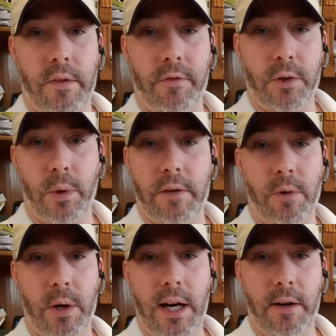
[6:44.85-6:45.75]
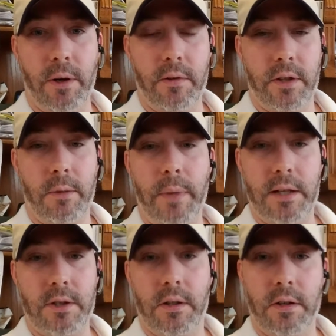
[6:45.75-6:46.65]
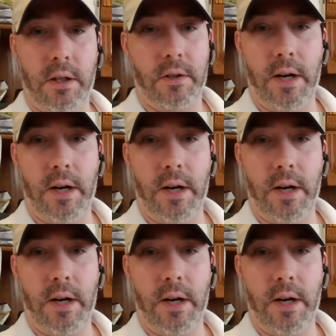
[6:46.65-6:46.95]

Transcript: for 24 hours. Make sure it's good and